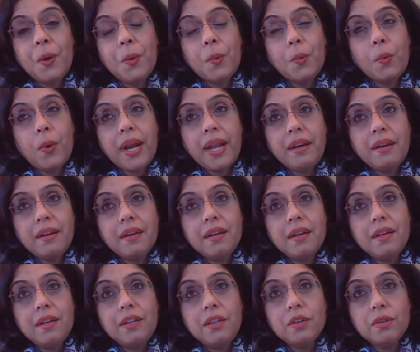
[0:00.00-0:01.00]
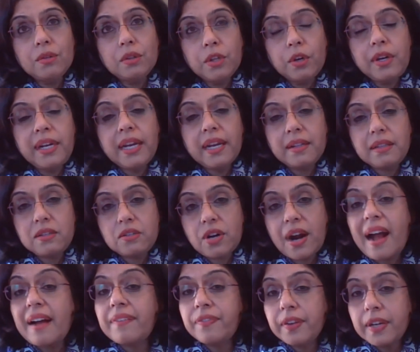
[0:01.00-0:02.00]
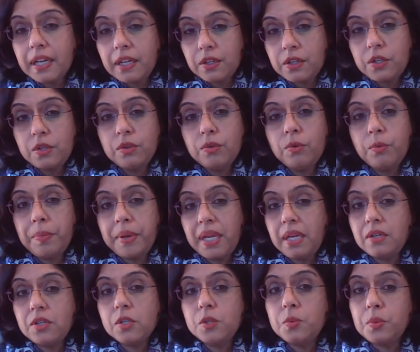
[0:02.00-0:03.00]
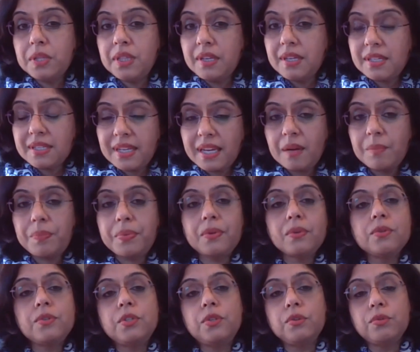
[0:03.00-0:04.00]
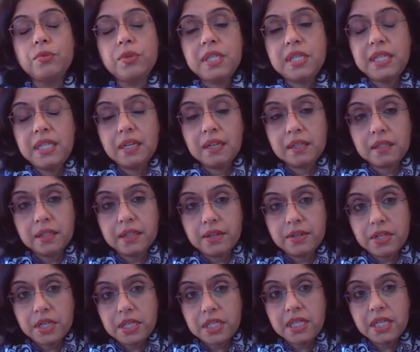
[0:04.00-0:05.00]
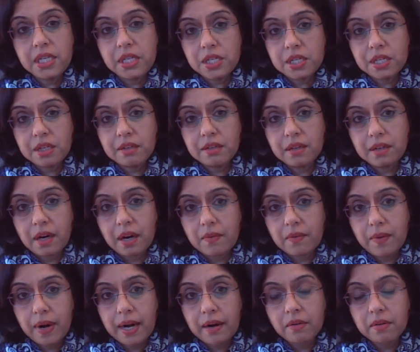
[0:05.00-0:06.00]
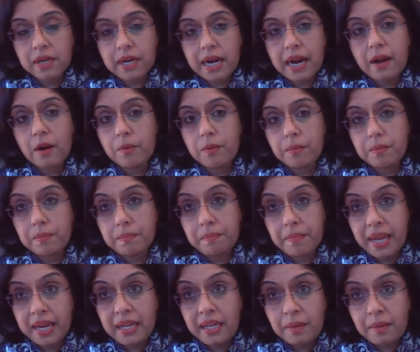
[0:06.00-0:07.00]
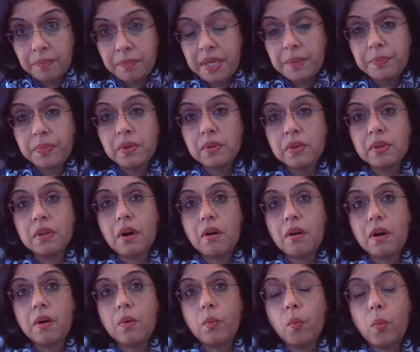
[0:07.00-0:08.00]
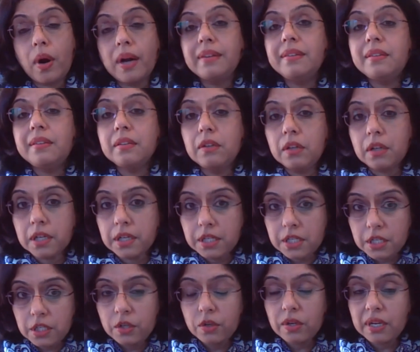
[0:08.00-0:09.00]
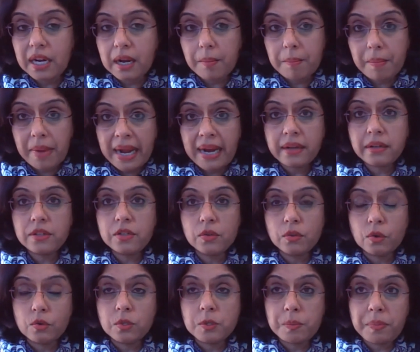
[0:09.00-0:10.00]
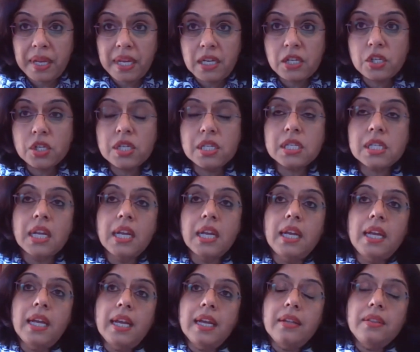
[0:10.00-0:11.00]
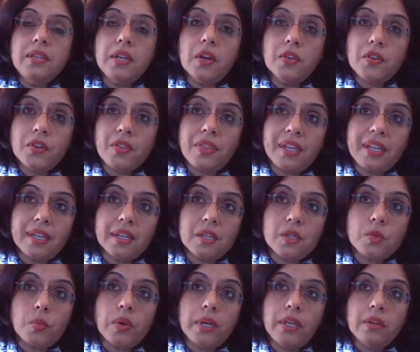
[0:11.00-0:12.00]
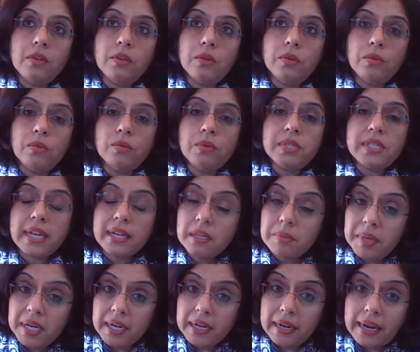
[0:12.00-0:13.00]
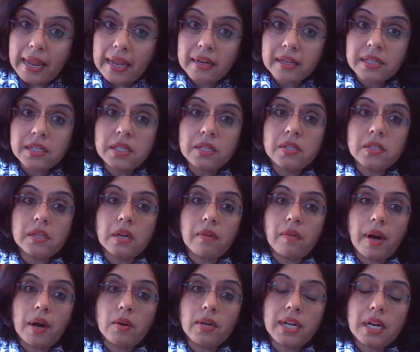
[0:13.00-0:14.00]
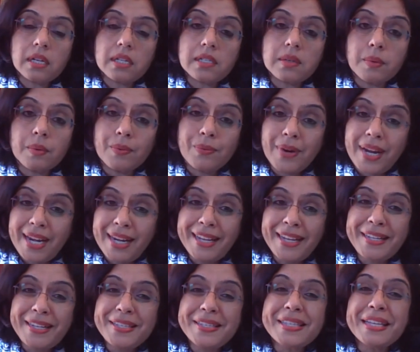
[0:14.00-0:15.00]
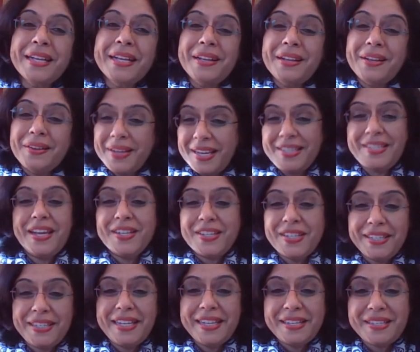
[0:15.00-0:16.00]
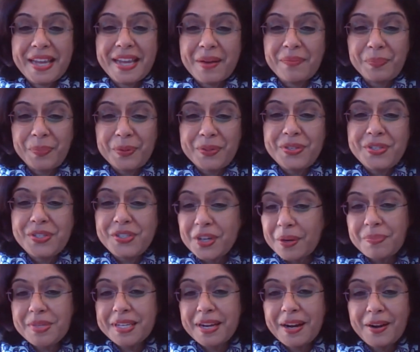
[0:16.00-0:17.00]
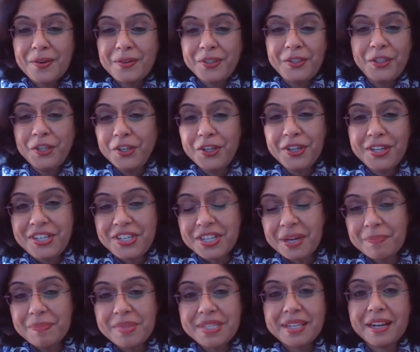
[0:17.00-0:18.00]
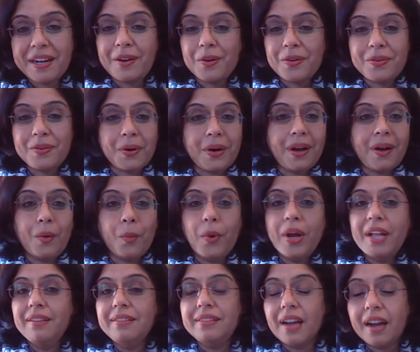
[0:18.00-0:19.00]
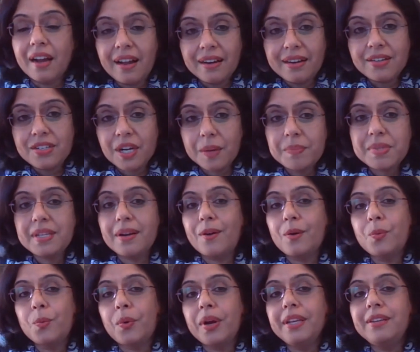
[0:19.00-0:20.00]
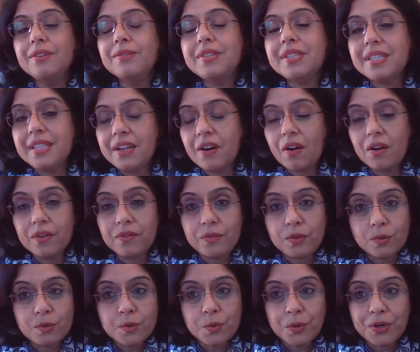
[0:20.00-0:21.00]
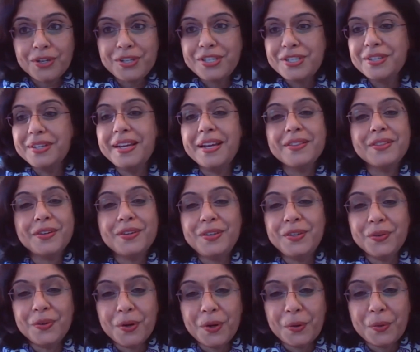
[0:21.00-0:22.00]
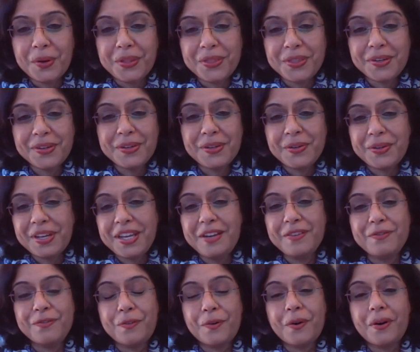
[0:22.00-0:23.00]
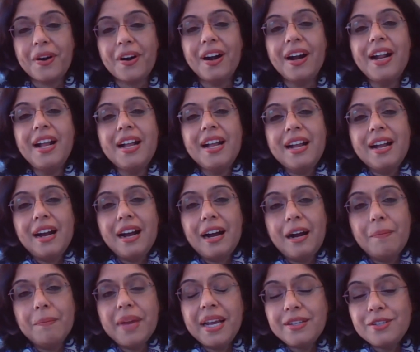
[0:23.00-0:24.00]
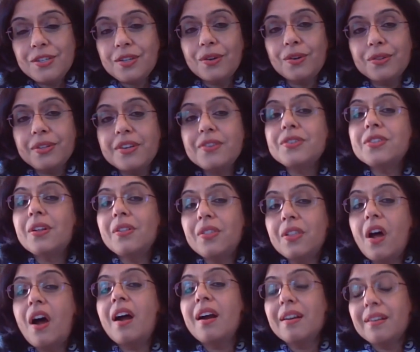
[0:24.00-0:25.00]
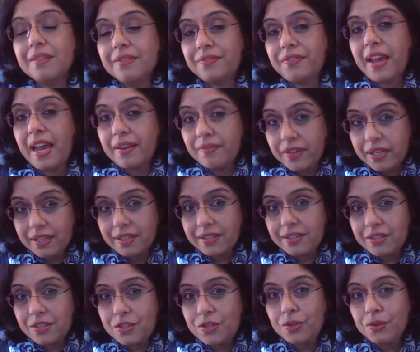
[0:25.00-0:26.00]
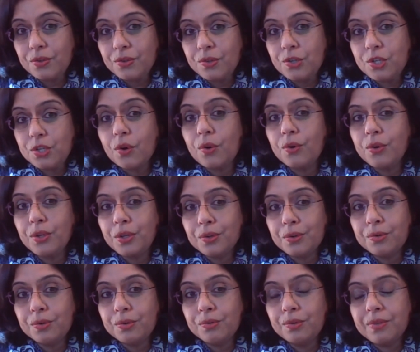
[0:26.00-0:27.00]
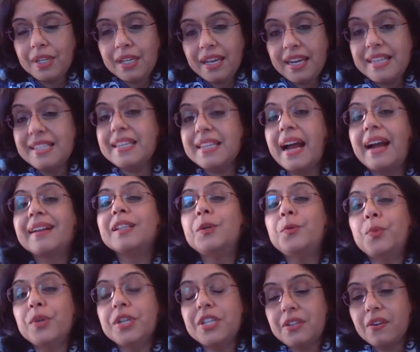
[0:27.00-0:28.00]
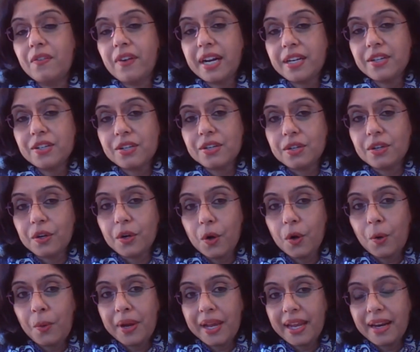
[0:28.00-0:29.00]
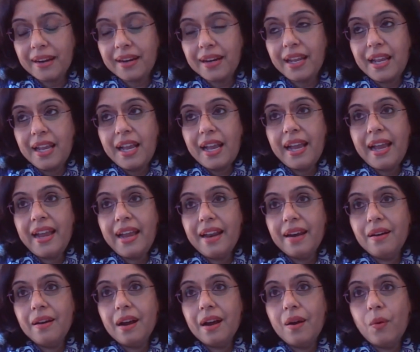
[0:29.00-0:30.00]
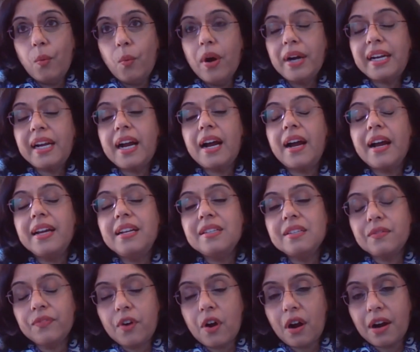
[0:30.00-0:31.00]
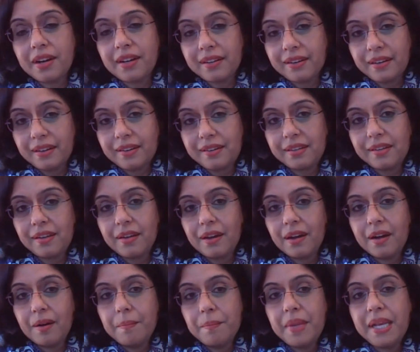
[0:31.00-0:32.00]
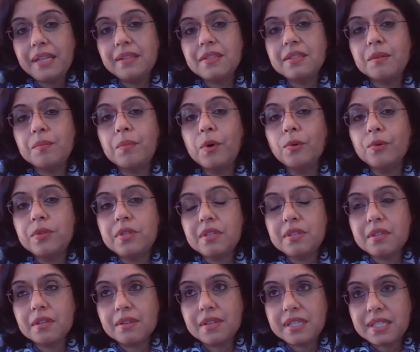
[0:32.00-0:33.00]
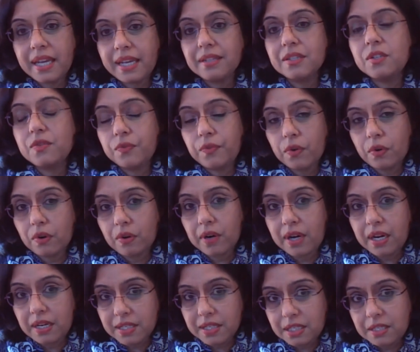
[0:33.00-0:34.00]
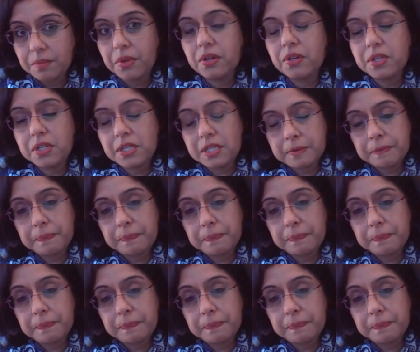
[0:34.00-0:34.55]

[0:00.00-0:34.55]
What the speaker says: When you look at traffic to pages with examples, you see a clear distinction around how many people want to continue to come back to those pages. The other thing is when you do sentiment analysis around customer ratings, essentially examples jumps out, good jumps out, well done jumps out. When you see all of those words together, you know what they're looking for. And so there's a lot of evidence to show you exactly which direction to go in and what kinds of content makes the most sense for customers.